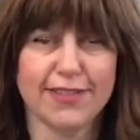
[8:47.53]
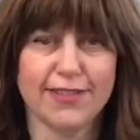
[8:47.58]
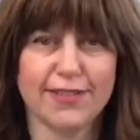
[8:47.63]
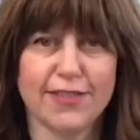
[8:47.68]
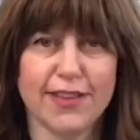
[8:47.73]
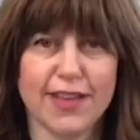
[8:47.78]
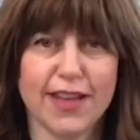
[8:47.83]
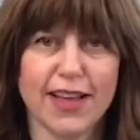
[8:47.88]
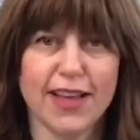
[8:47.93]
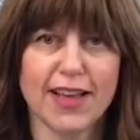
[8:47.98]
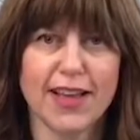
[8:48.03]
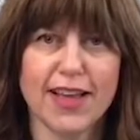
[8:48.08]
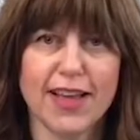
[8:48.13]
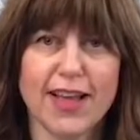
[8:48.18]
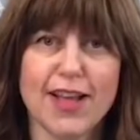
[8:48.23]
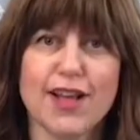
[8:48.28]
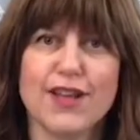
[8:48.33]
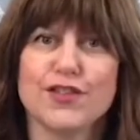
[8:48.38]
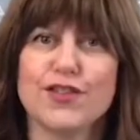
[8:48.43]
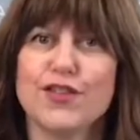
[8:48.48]
Okay,
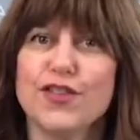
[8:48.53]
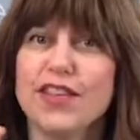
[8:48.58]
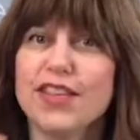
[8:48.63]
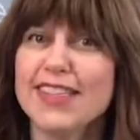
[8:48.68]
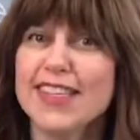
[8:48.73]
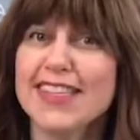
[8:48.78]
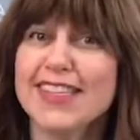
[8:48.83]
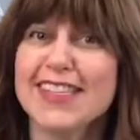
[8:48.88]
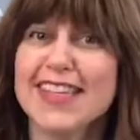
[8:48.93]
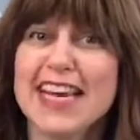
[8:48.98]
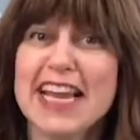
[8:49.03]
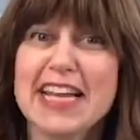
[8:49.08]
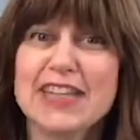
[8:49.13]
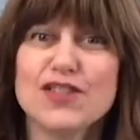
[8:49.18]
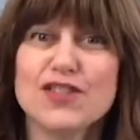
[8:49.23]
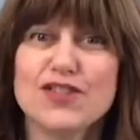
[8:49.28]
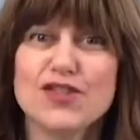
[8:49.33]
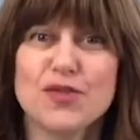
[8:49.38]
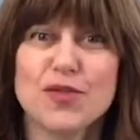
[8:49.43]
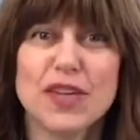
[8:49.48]
so this is an
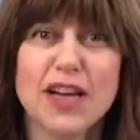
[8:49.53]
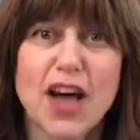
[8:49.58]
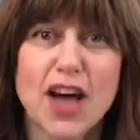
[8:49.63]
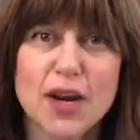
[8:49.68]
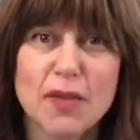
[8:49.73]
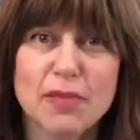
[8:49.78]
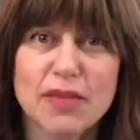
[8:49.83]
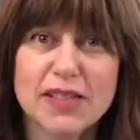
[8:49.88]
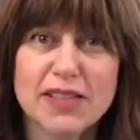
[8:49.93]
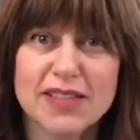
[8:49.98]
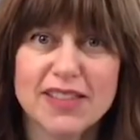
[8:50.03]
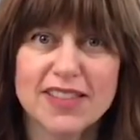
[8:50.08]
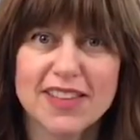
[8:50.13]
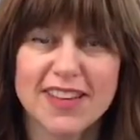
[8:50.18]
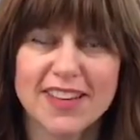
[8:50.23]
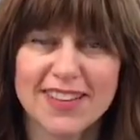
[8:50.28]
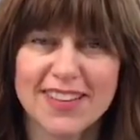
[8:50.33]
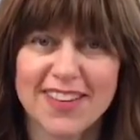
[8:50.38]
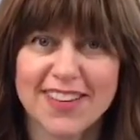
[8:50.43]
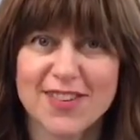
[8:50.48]
answer to Anonymous
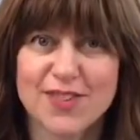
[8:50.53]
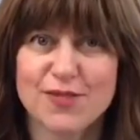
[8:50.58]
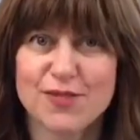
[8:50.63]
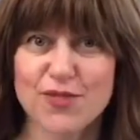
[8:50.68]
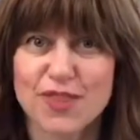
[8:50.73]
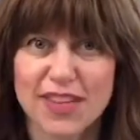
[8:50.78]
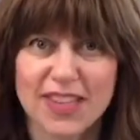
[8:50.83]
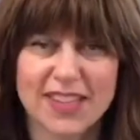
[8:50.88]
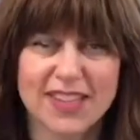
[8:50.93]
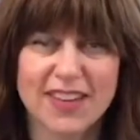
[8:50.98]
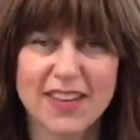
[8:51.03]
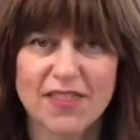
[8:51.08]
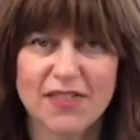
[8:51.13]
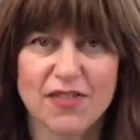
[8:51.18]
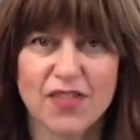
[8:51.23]
who uh,